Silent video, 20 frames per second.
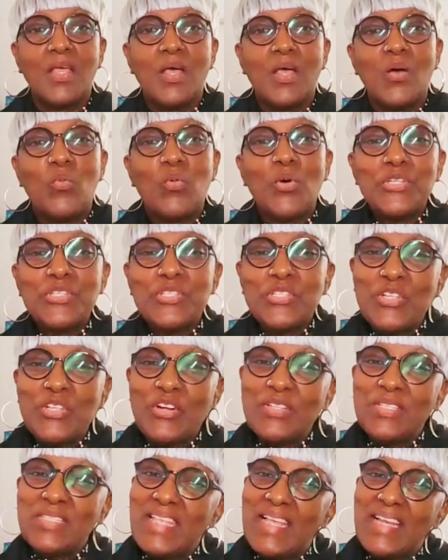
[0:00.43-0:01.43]
Want to
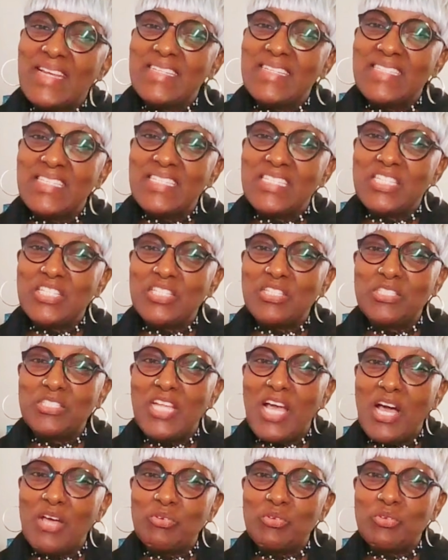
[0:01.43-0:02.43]
start selling digital
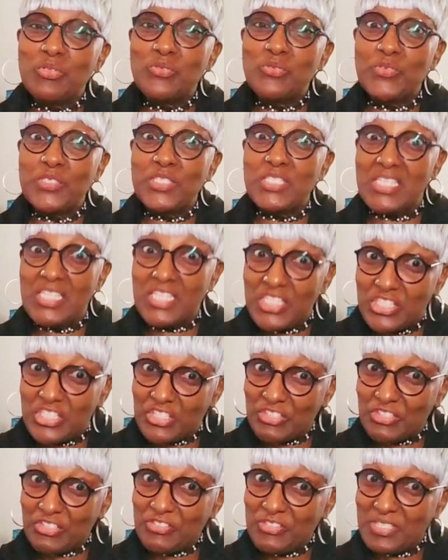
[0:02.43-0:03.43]
downloads for
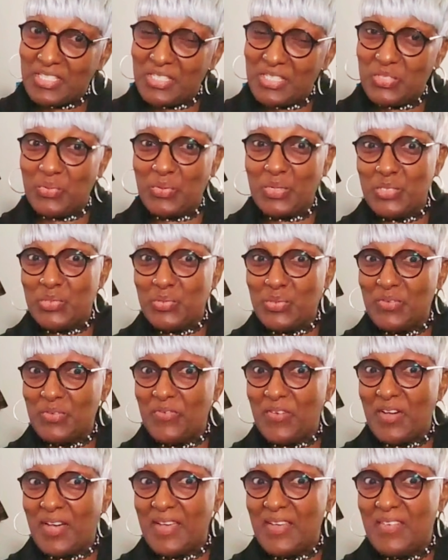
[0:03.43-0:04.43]
teachers in
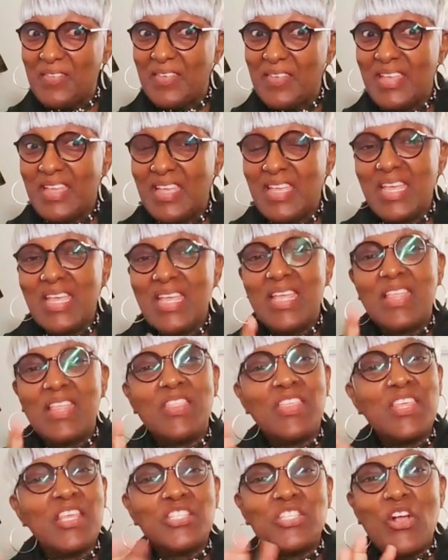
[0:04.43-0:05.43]
2025?
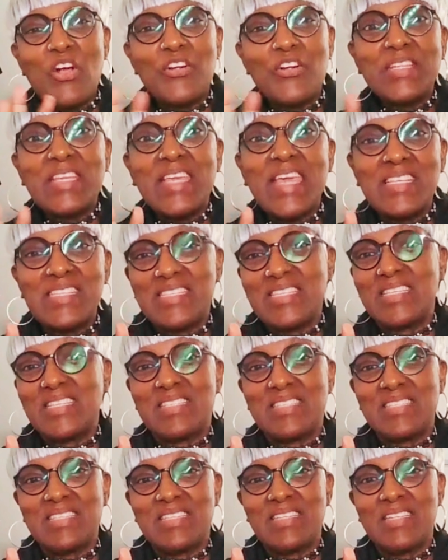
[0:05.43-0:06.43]
These aren't
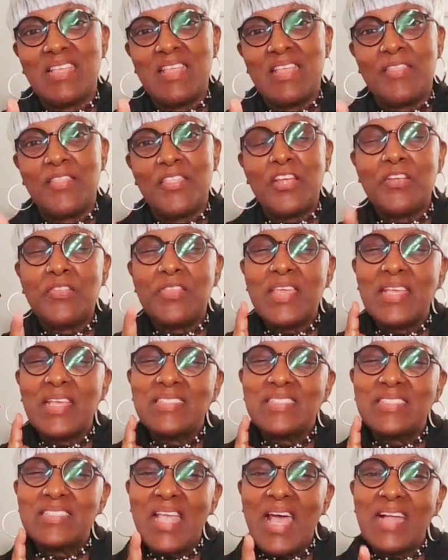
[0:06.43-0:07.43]
guesses. They're the
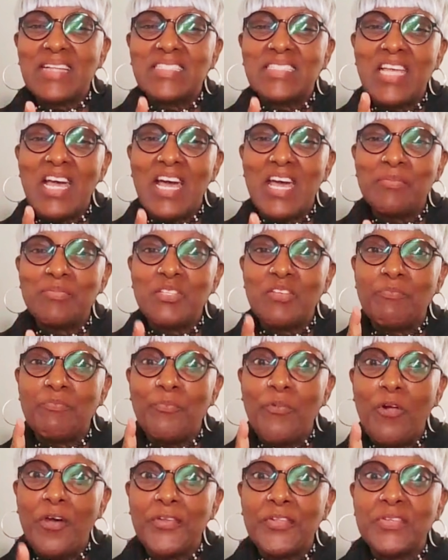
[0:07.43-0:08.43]
exact types of
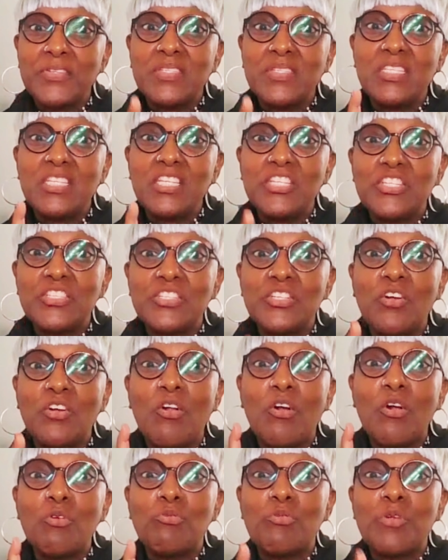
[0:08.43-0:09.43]
products teachers
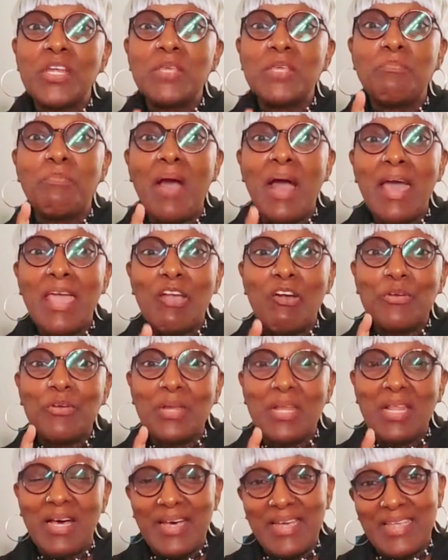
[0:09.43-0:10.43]
are already buying
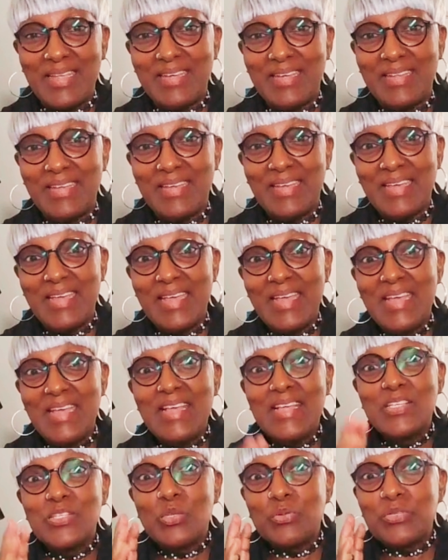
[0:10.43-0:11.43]
online.
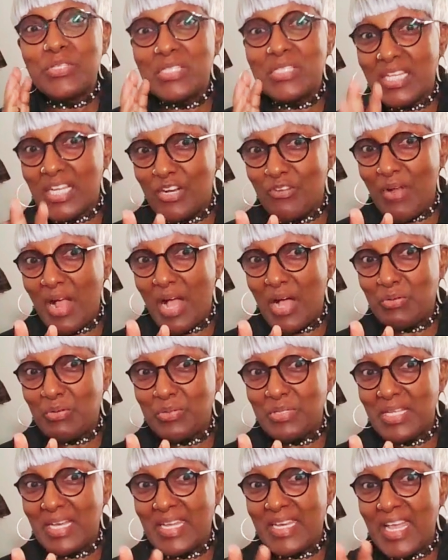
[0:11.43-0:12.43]
So stick
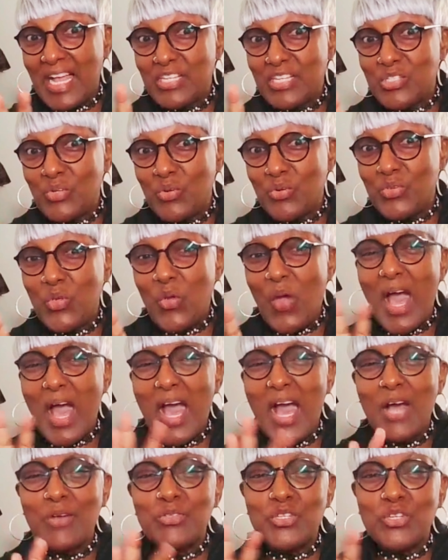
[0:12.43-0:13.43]
around and I'll show you
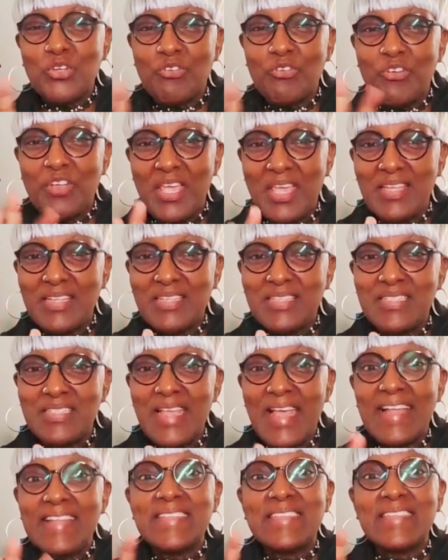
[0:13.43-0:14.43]
how to create
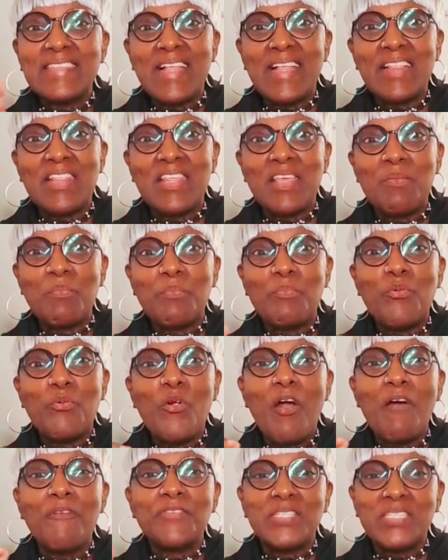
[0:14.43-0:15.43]
and sell them
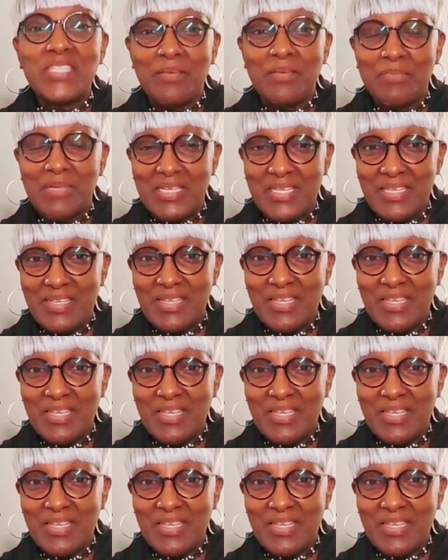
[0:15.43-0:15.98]
profitably.